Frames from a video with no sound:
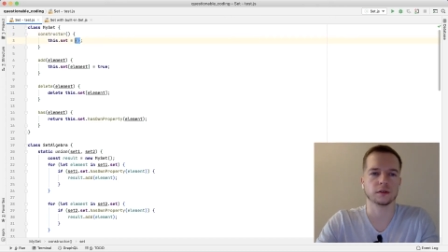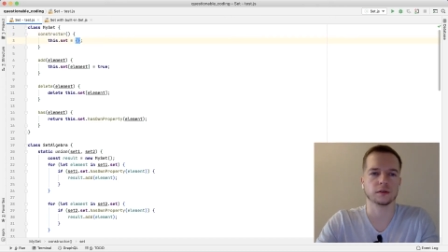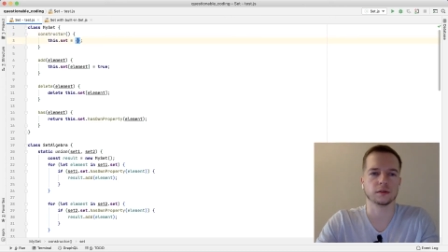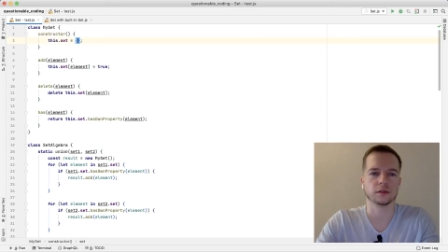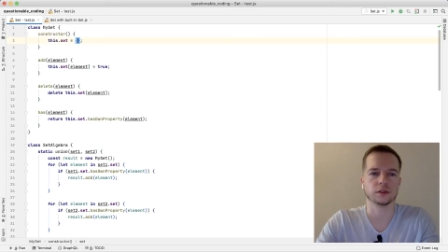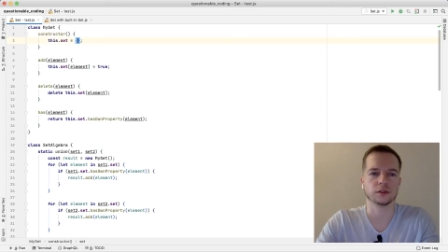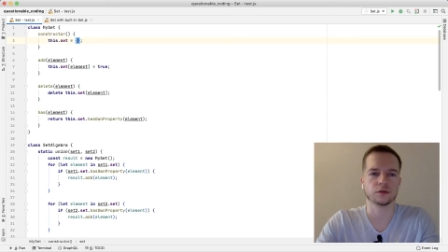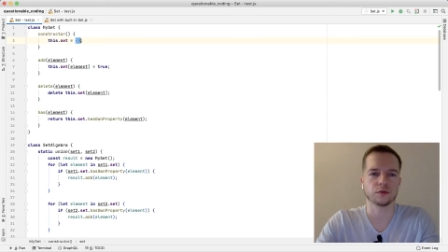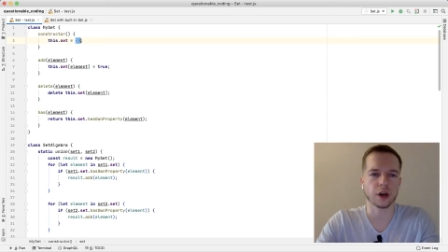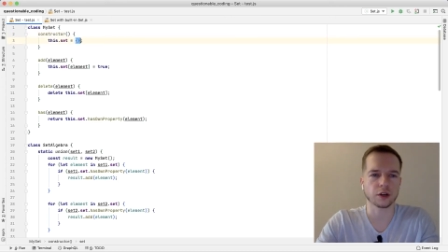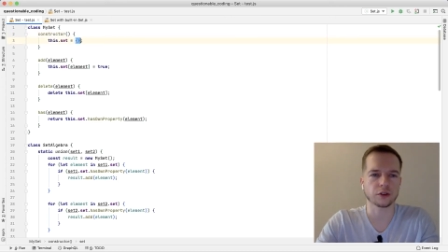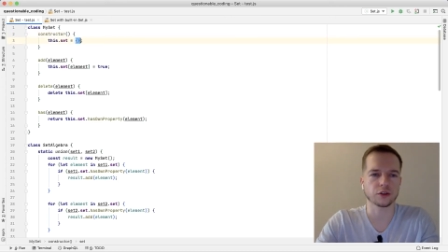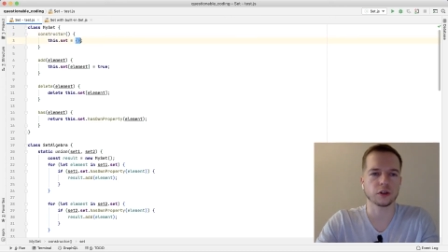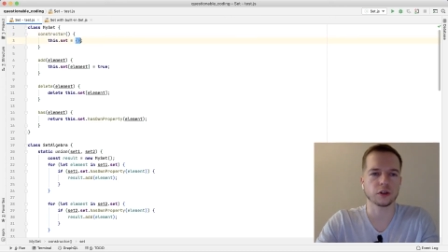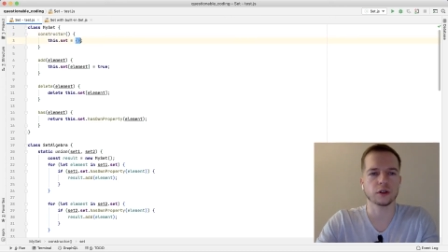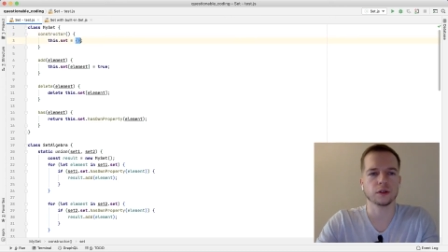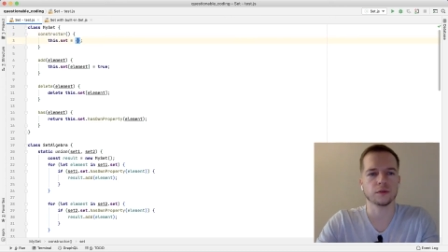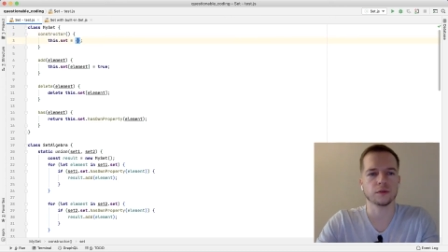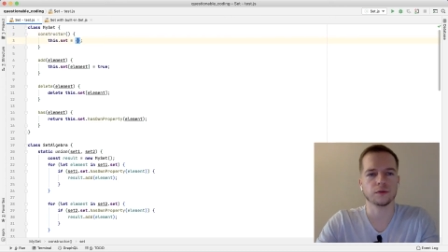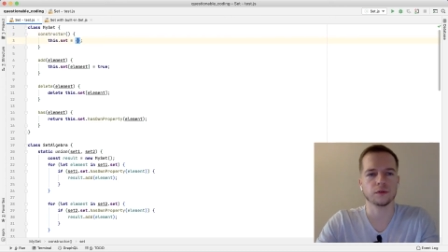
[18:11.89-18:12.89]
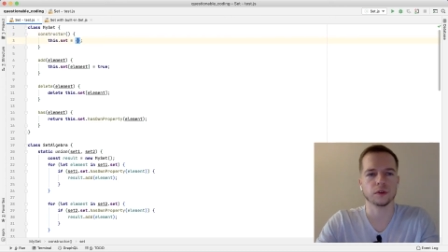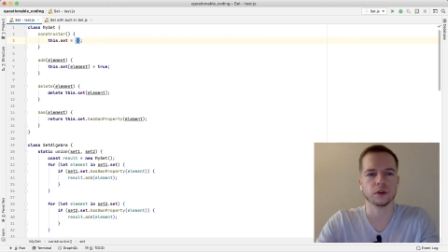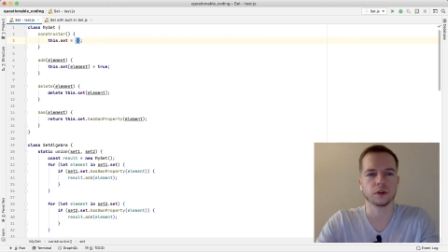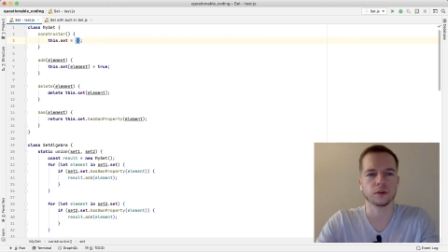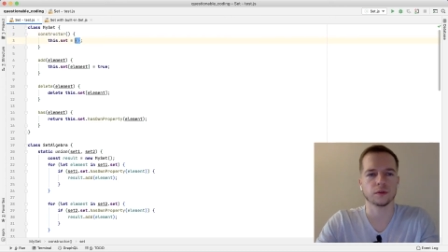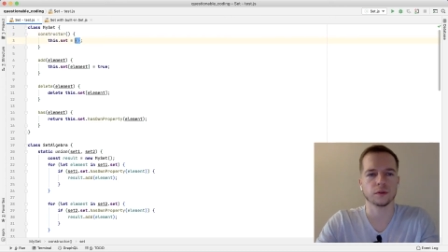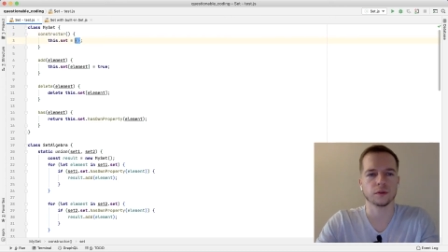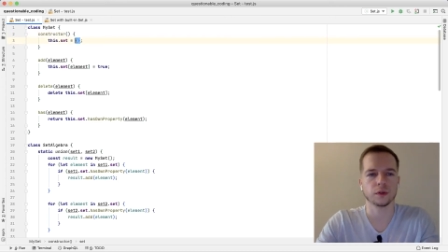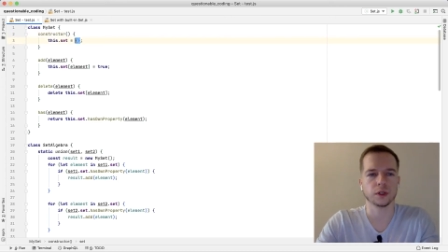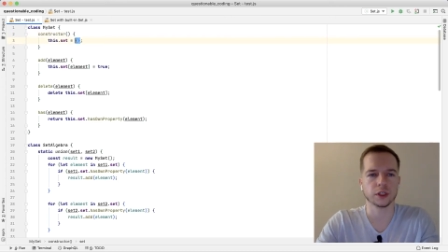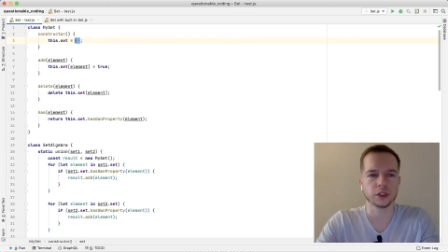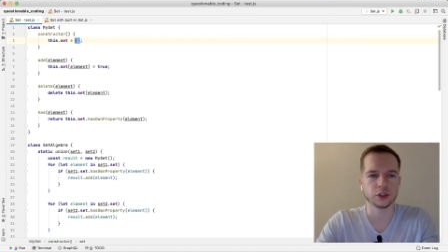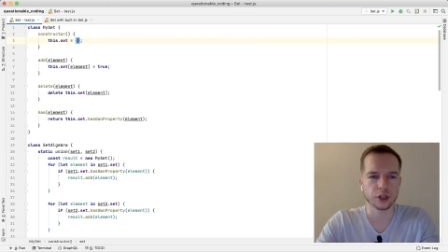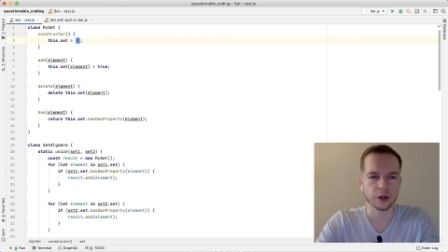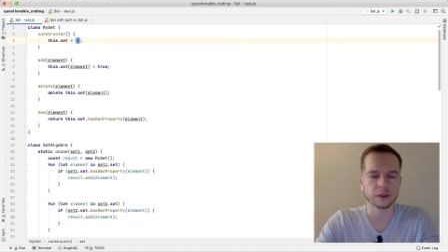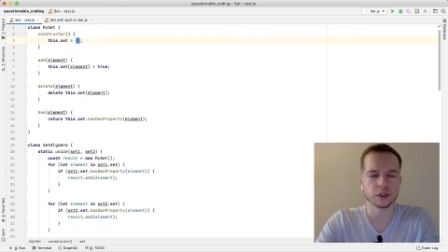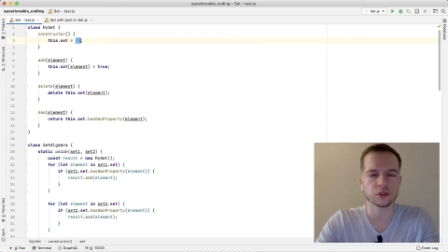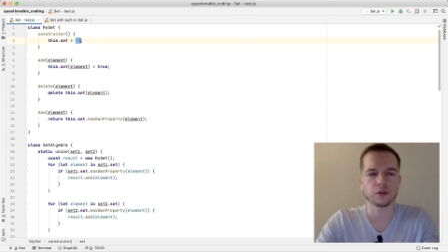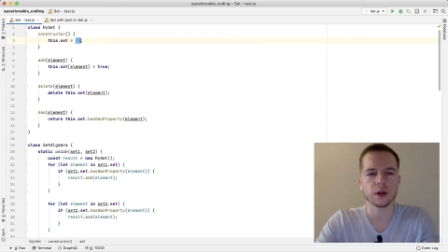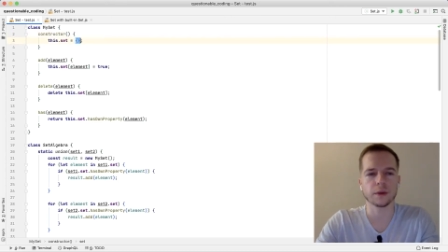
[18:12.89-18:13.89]
structure in
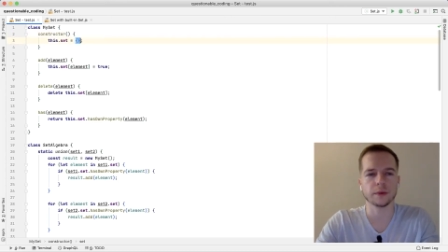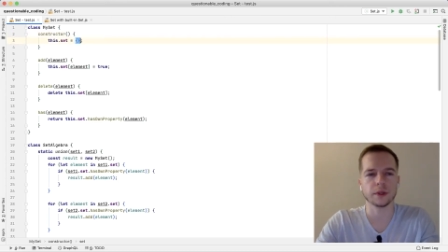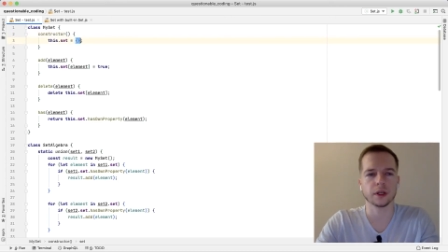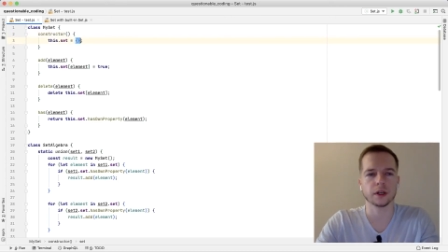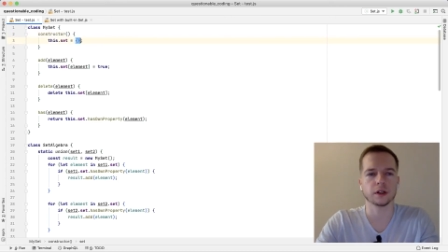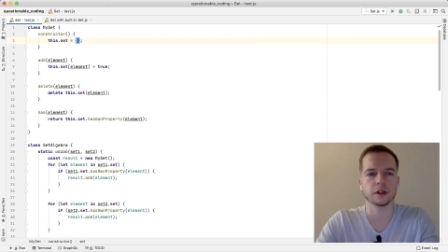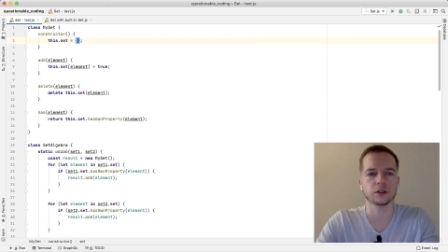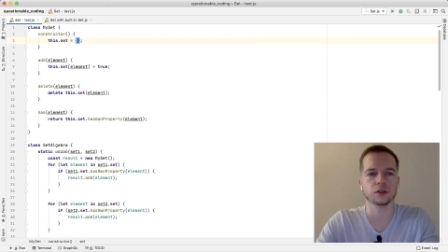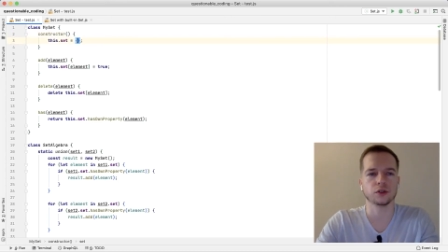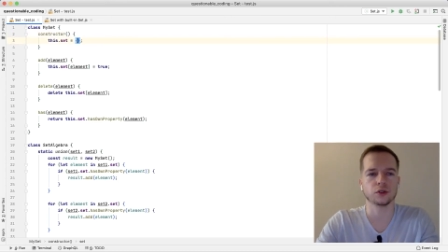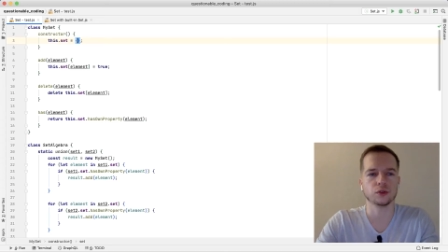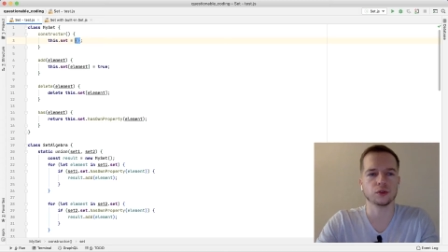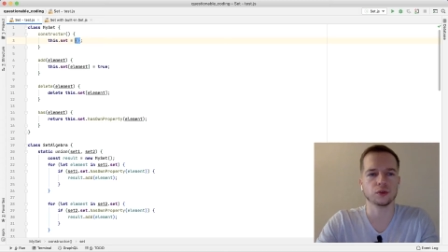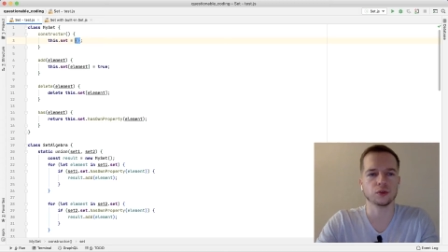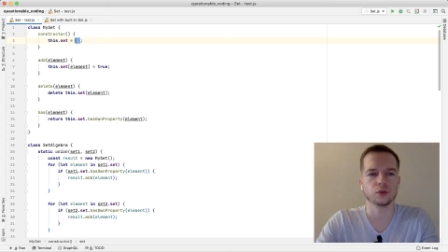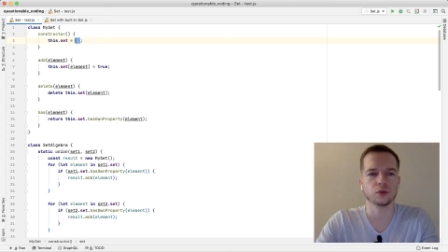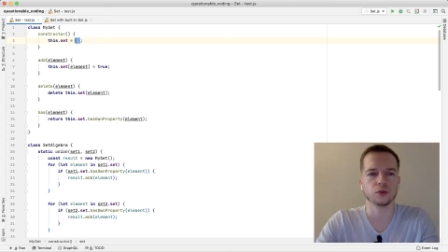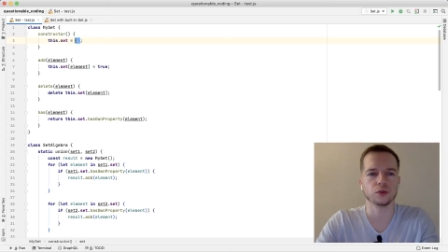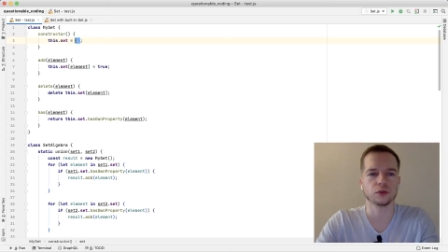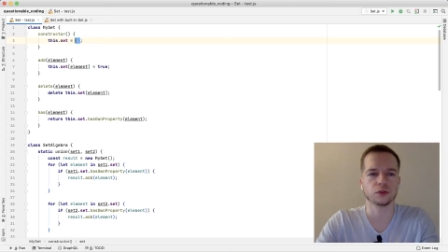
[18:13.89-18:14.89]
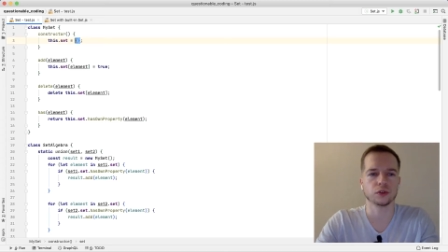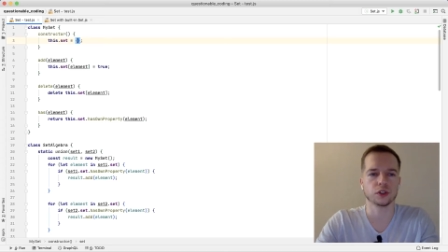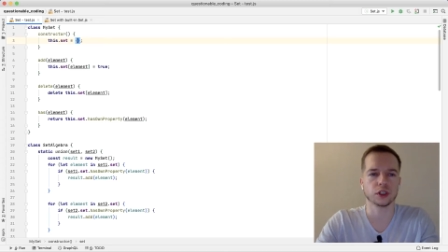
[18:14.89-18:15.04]
JavaScript to